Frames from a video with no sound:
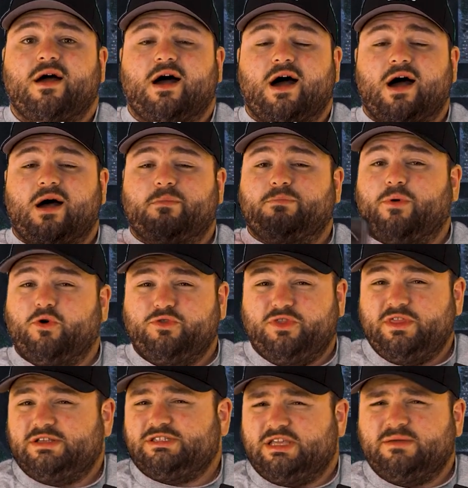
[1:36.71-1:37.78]
Both of
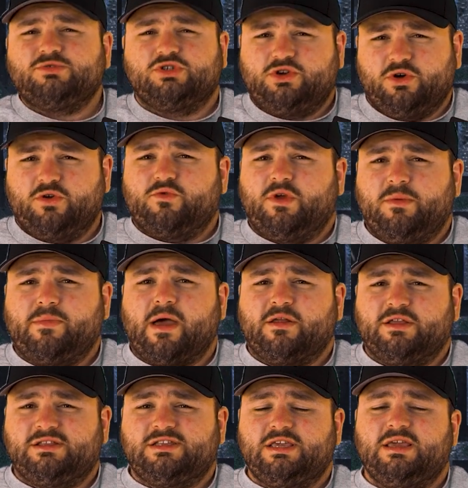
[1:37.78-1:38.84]
these teams, good
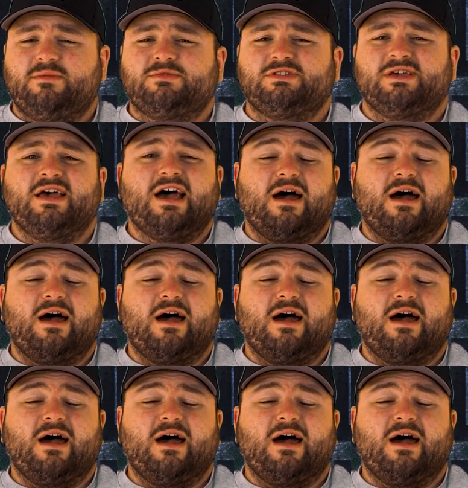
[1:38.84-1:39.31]
rebounding teams.